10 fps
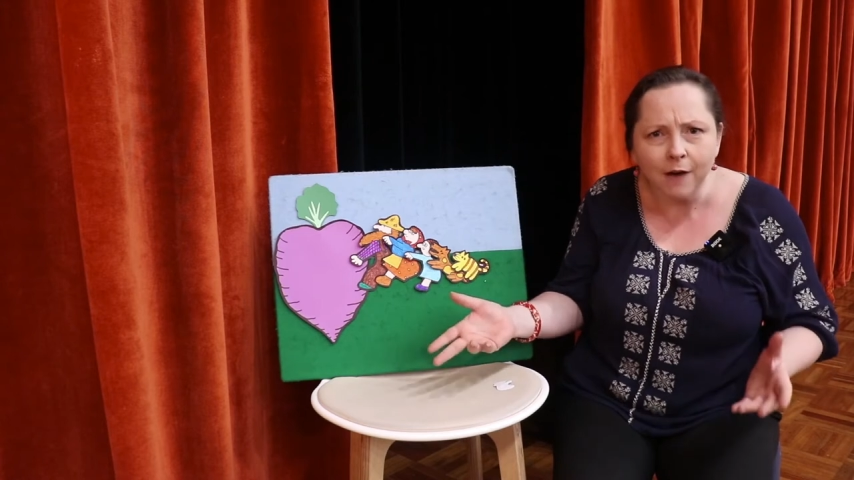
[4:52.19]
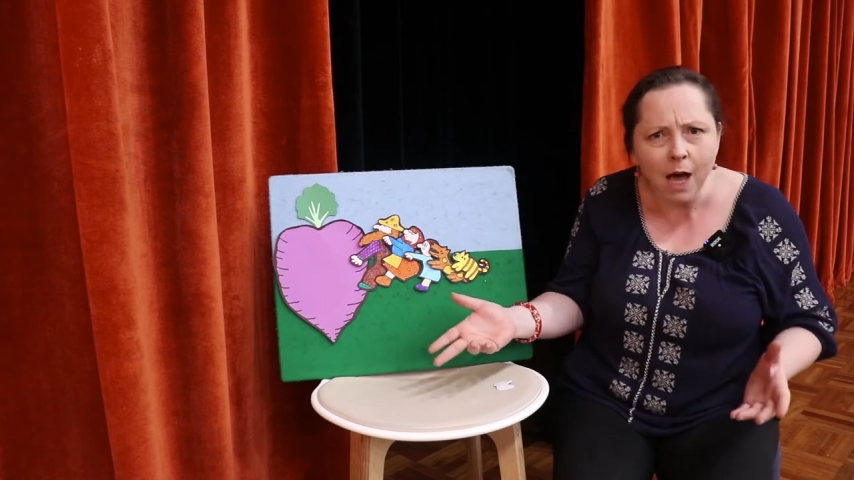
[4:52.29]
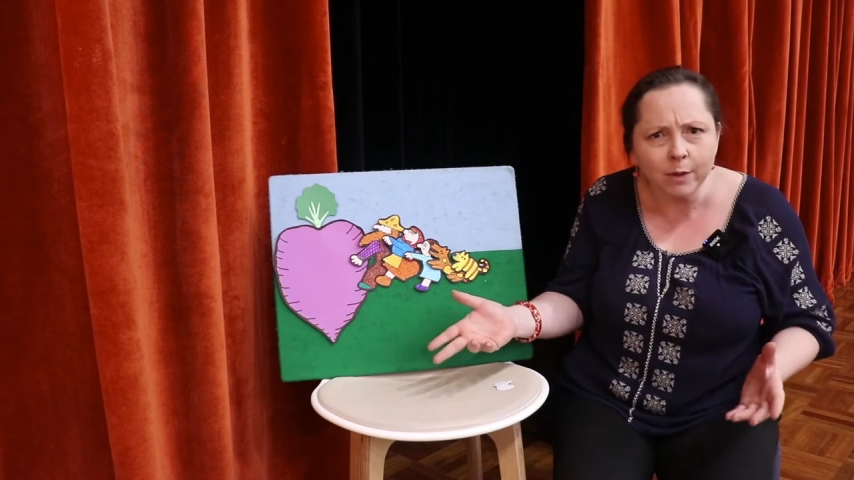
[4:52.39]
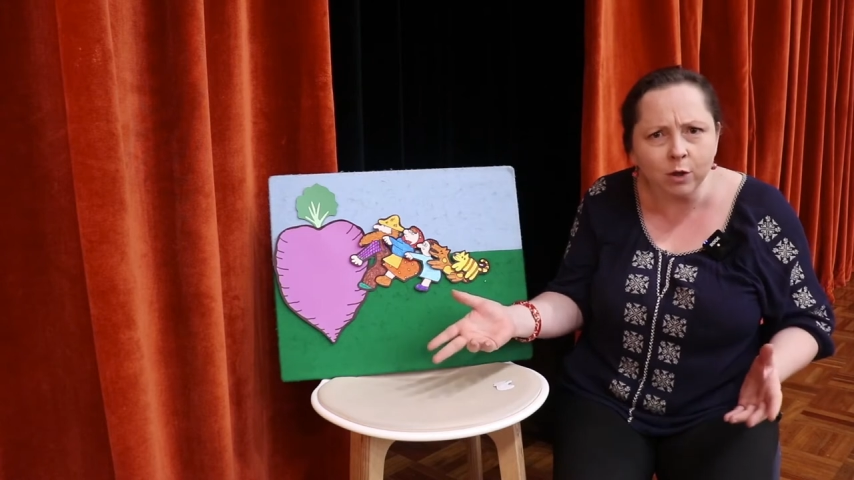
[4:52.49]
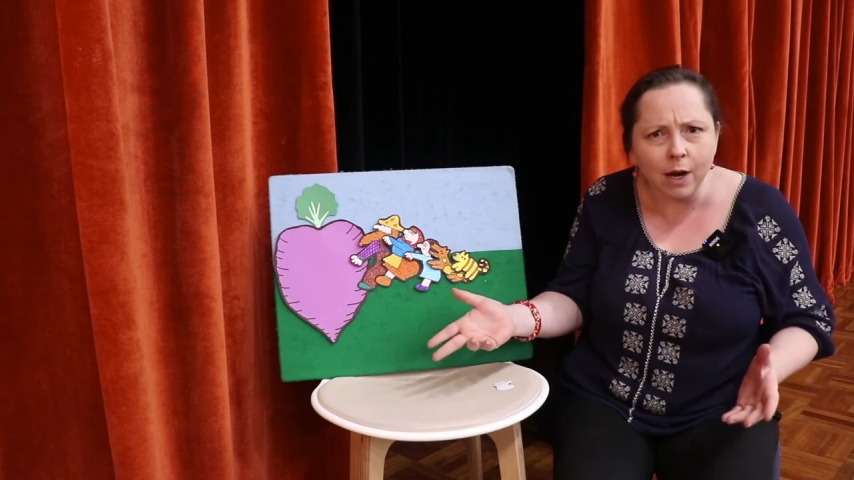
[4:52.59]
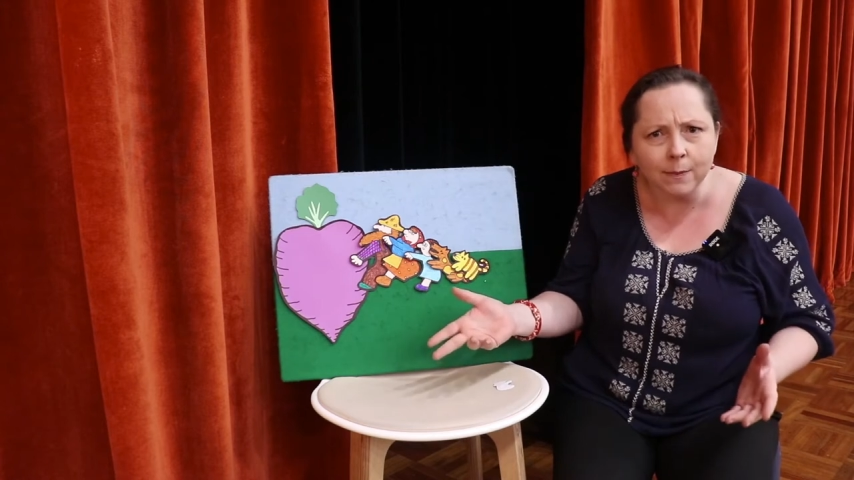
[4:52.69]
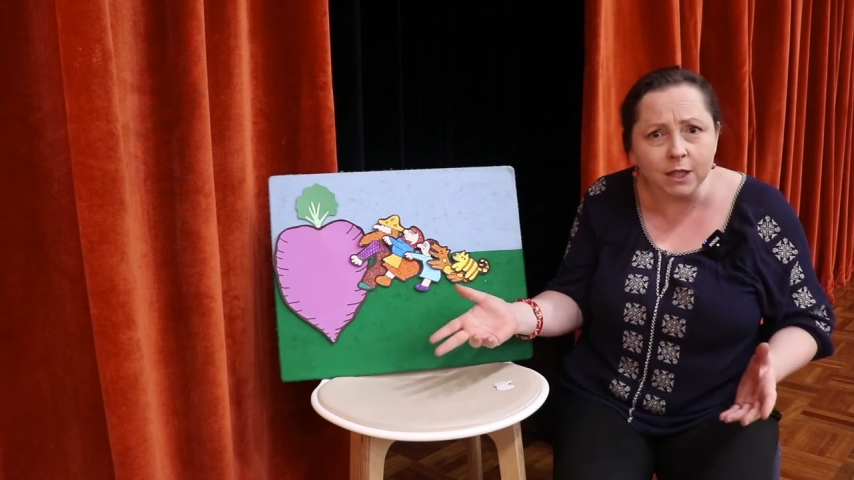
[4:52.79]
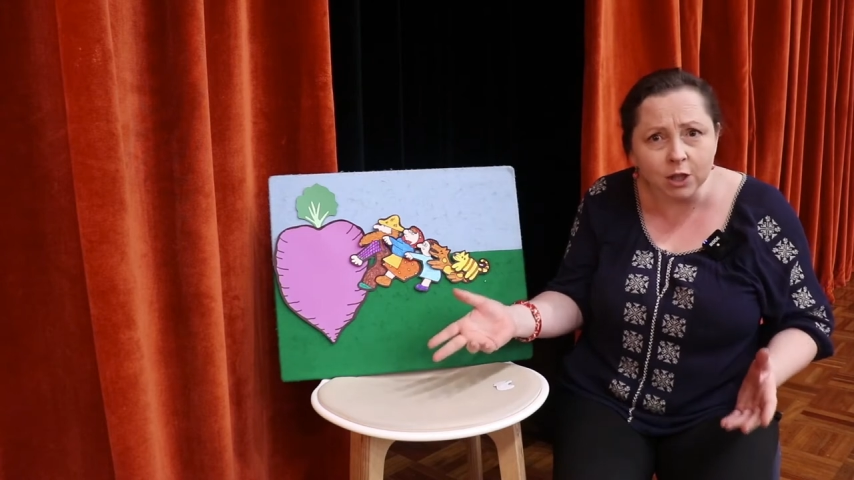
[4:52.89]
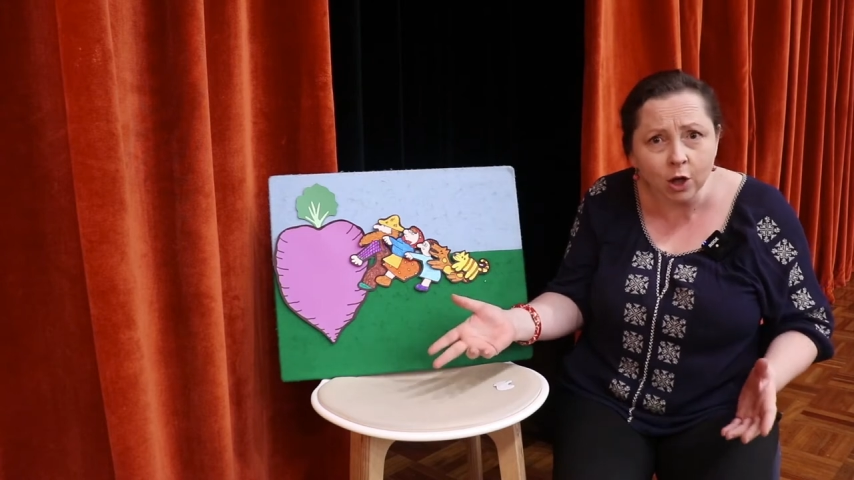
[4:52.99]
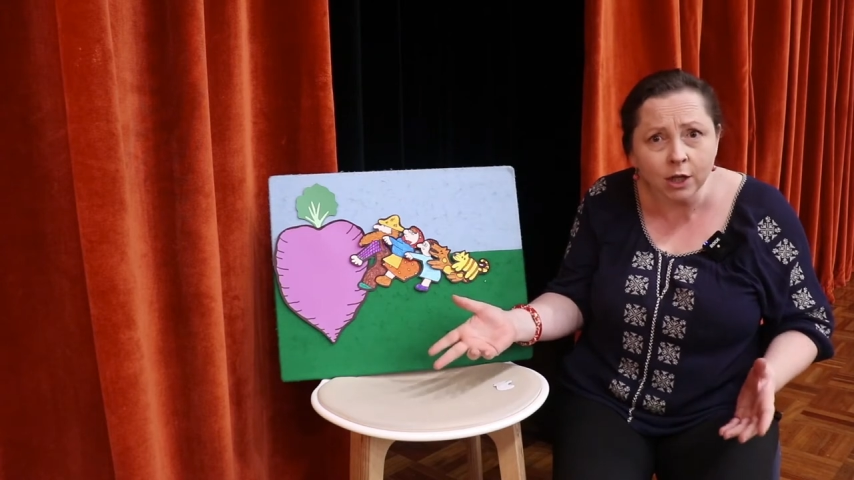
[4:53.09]
farmer grabbed
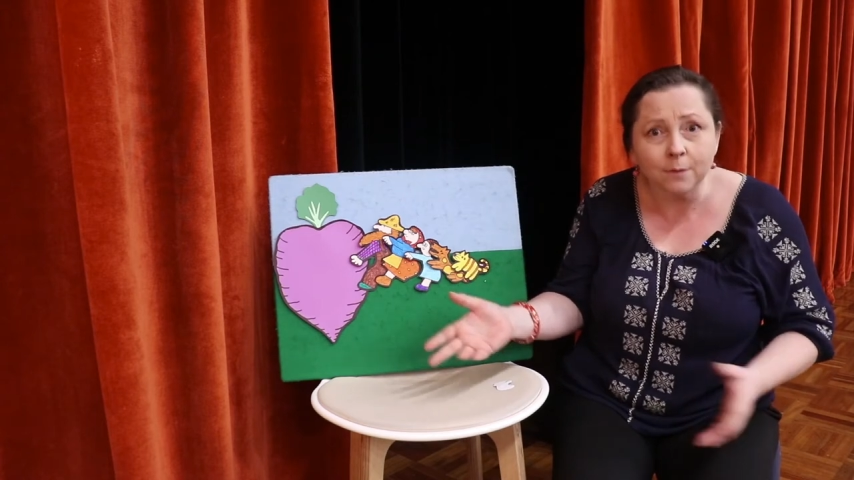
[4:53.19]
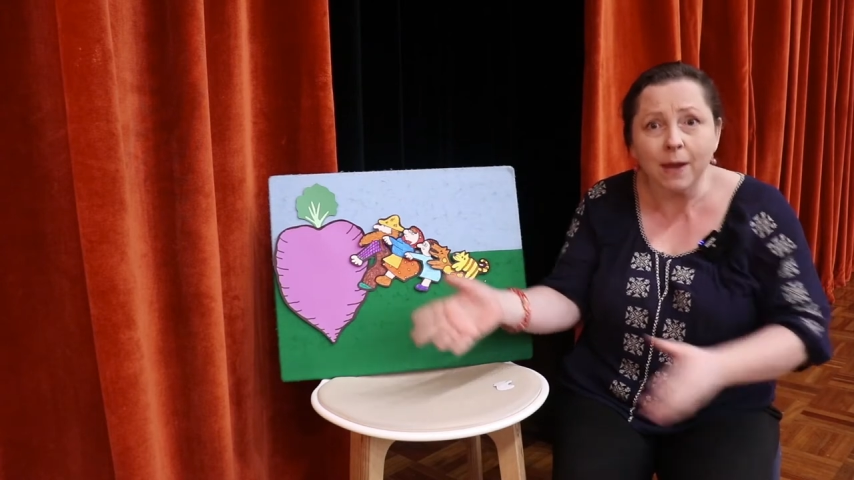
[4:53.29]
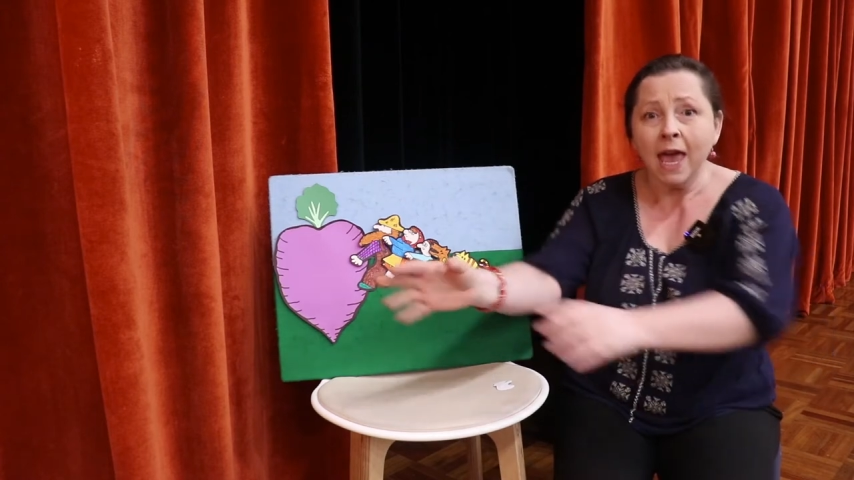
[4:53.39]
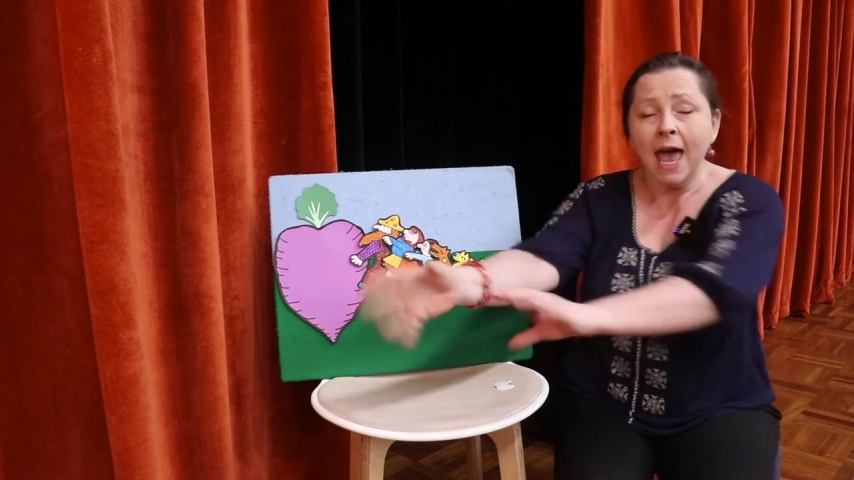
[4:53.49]
the turnip